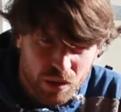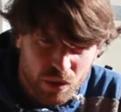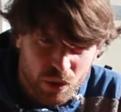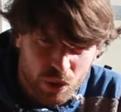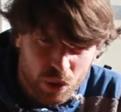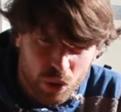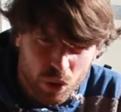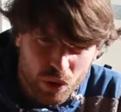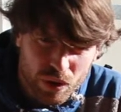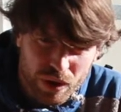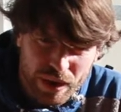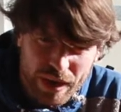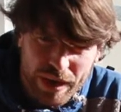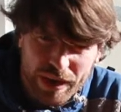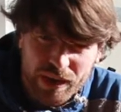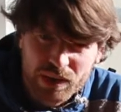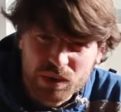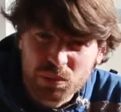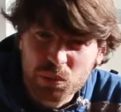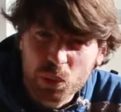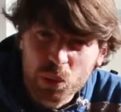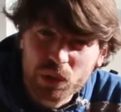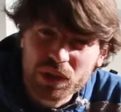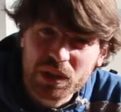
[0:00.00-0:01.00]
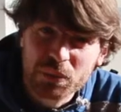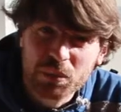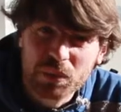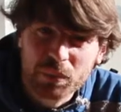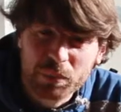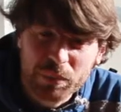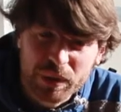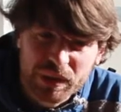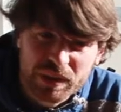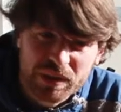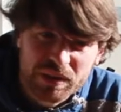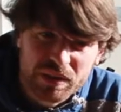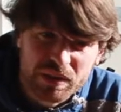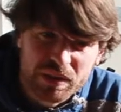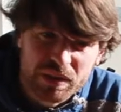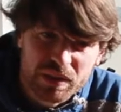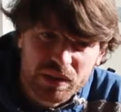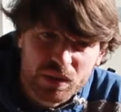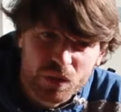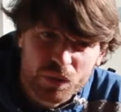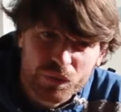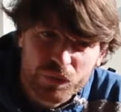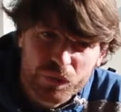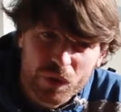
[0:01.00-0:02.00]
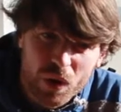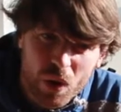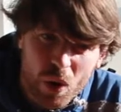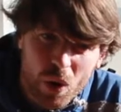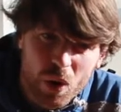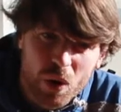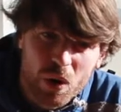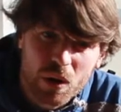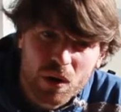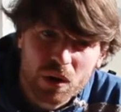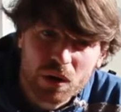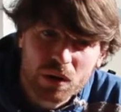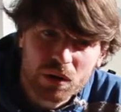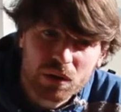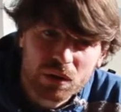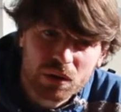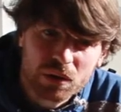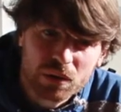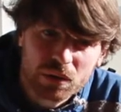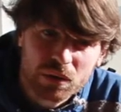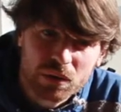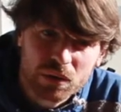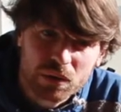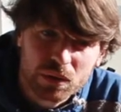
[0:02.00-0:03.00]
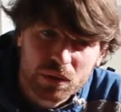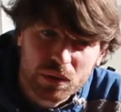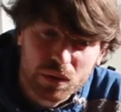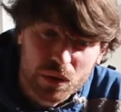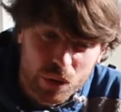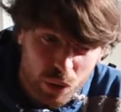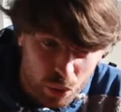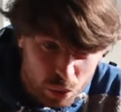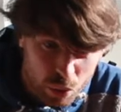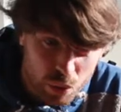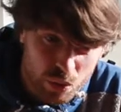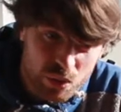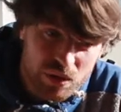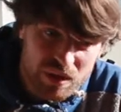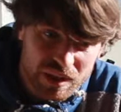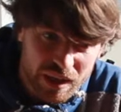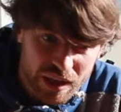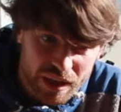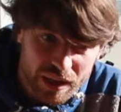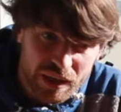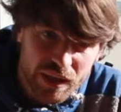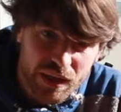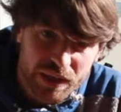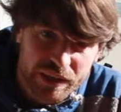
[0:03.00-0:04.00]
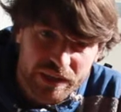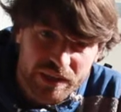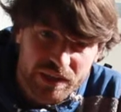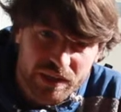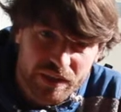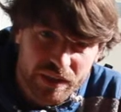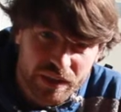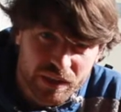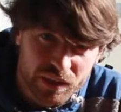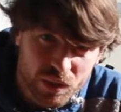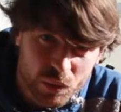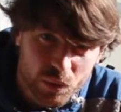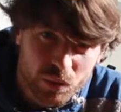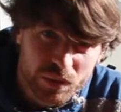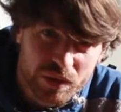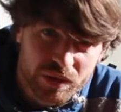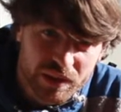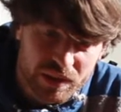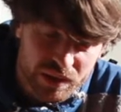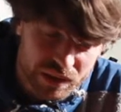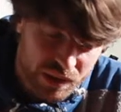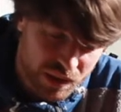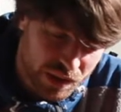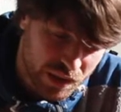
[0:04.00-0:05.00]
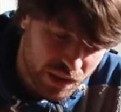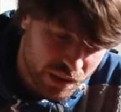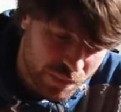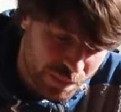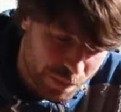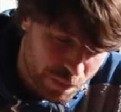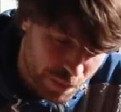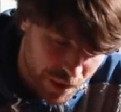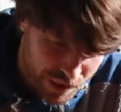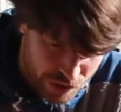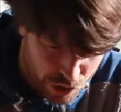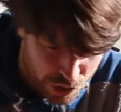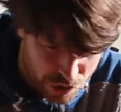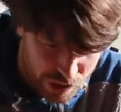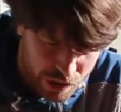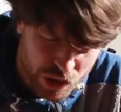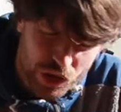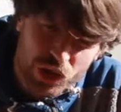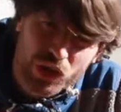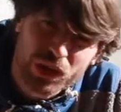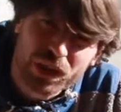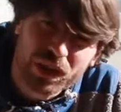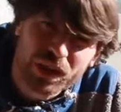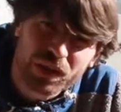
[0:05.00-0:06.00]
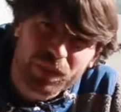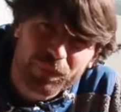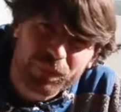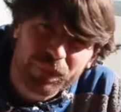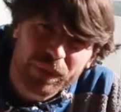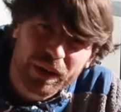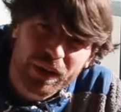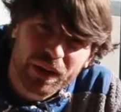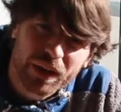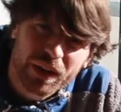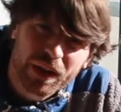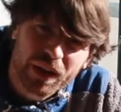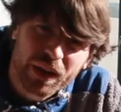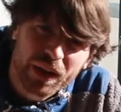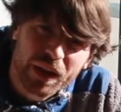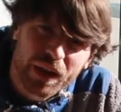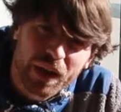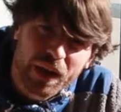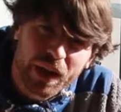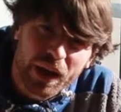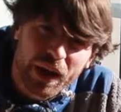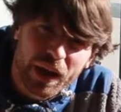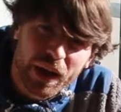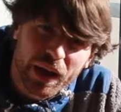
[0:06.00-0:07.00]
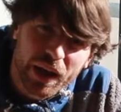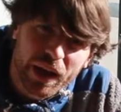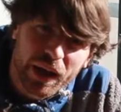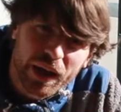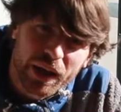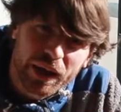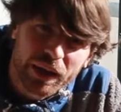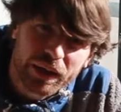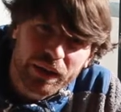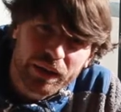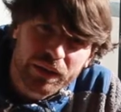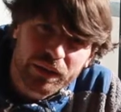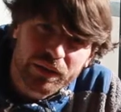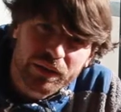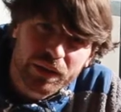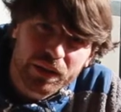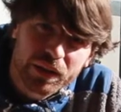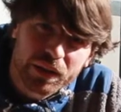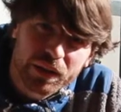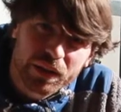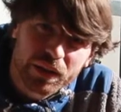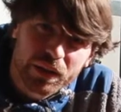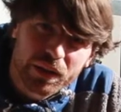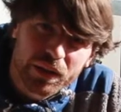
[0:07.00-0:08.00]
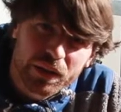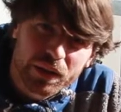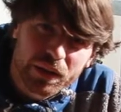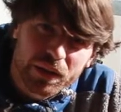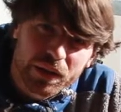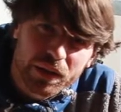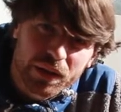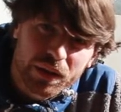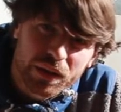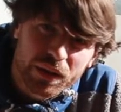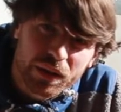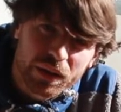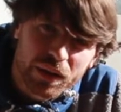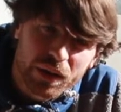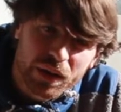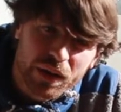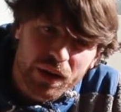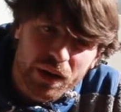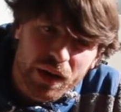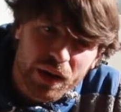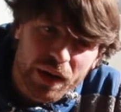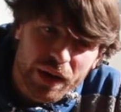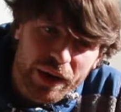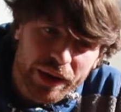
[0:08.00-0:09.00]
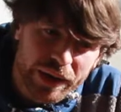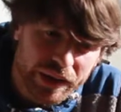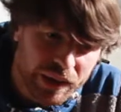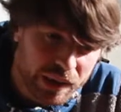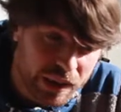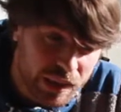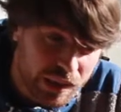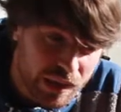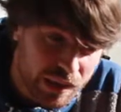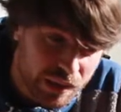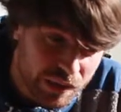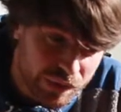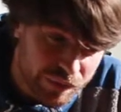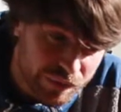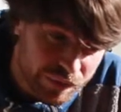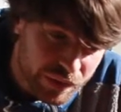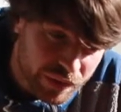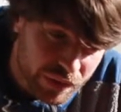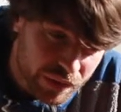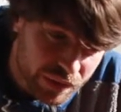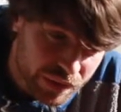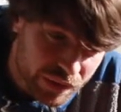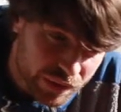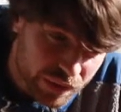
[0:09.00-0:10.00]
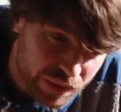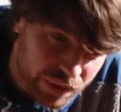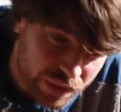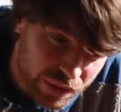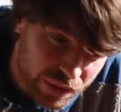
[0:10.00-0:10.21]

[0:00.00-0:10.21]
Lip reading: connect multiple pieces of long, loose highlines that don't see much tension in it. And I even